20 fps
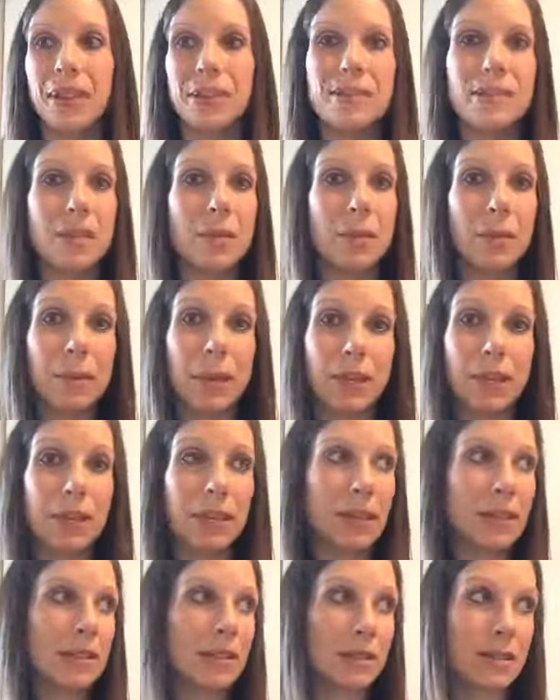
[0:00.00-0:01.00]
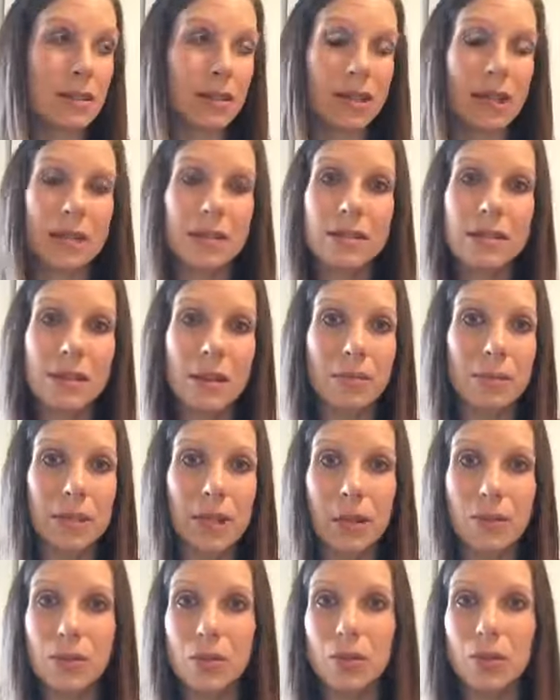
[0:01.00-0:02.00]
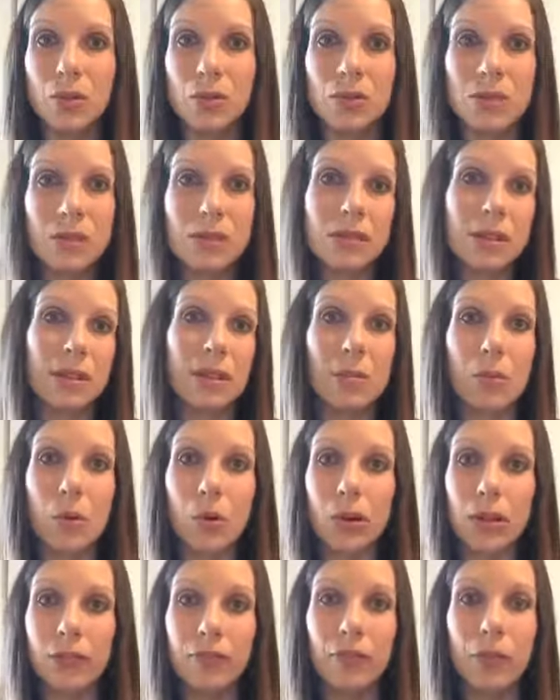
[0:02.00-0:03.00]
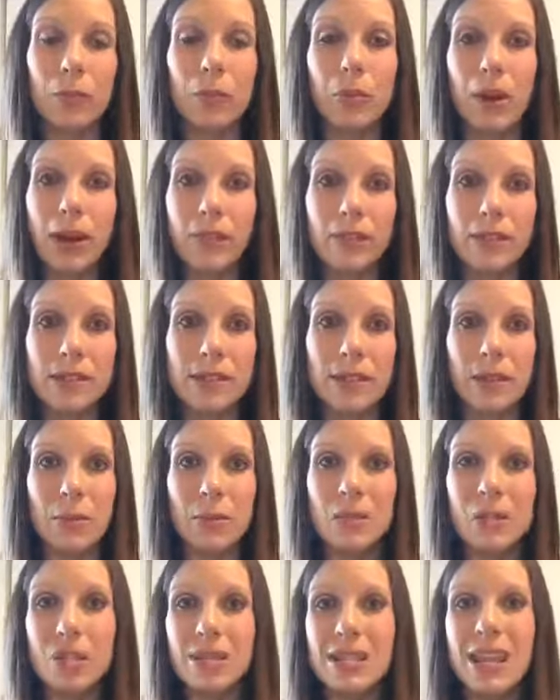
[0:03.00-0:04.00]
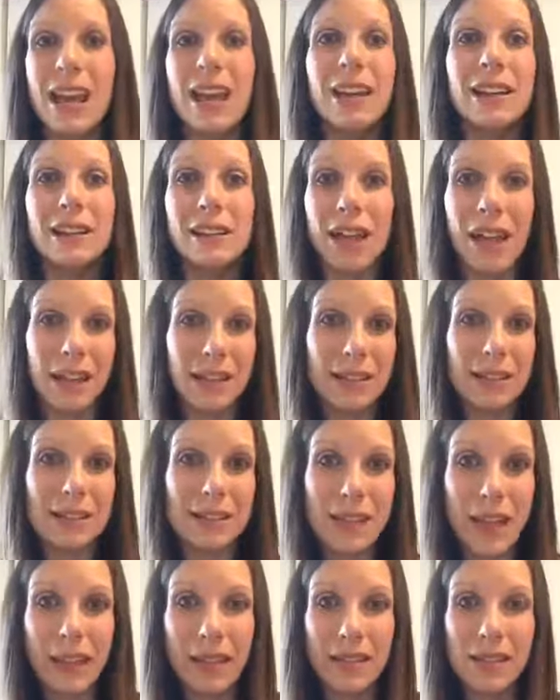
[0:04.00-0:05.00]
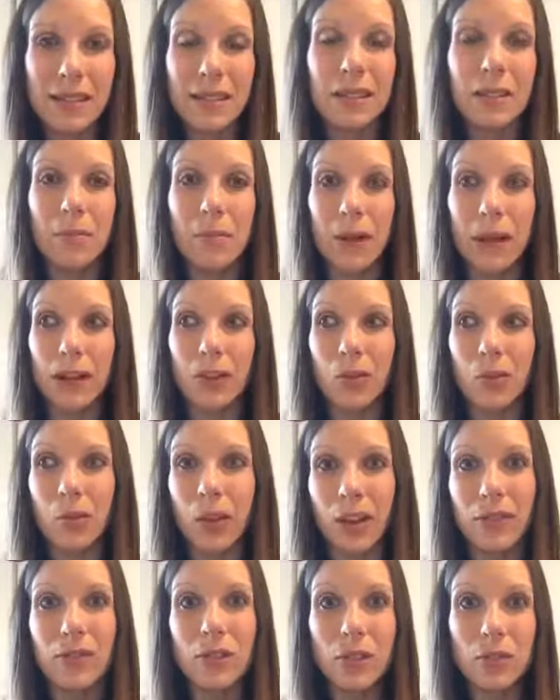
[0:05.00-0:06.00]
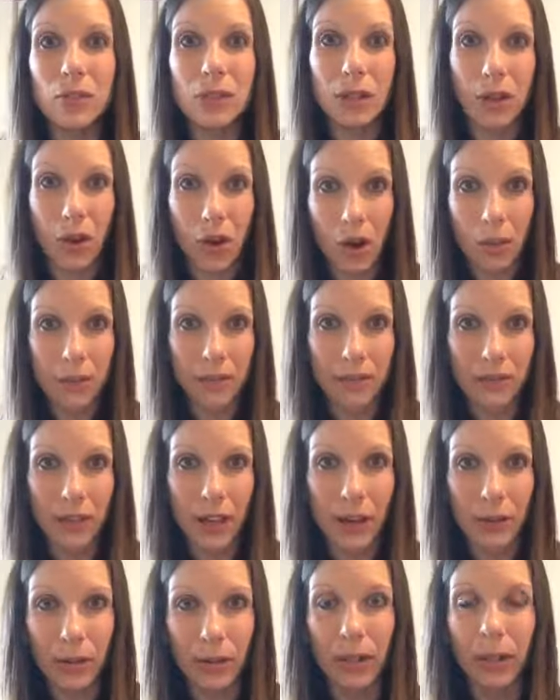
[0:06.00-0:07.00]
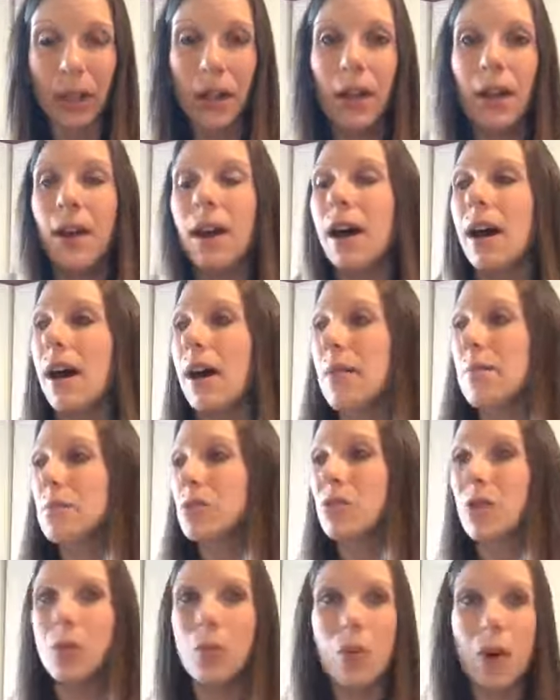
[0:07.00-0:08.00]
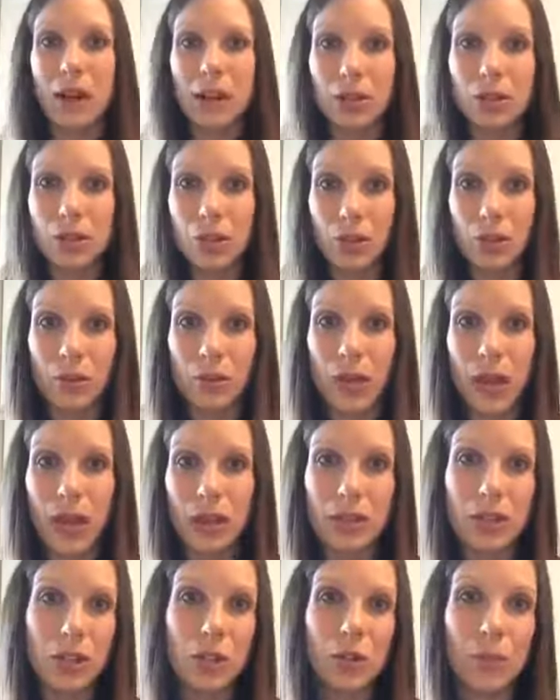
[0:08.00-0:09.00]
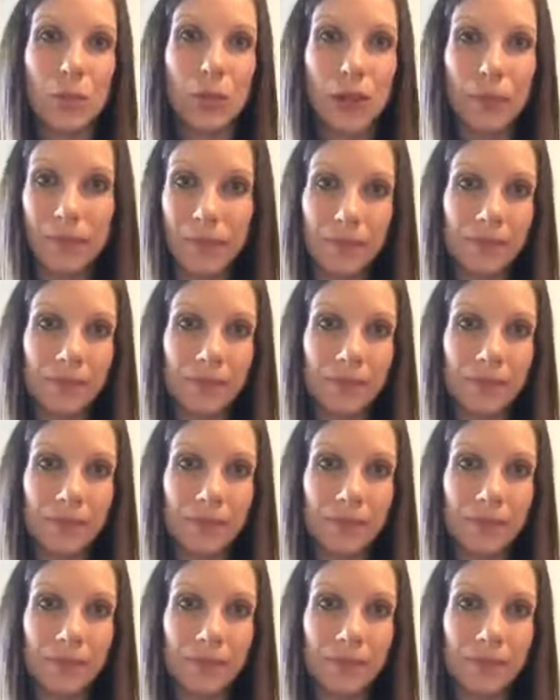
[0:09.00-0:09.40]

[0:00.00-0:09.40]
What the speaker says: Some of the kids sometimes will use these in the morning for breakfast sandwiches. 90 seconds in the microwave using almond flour. So I want to show you that too, but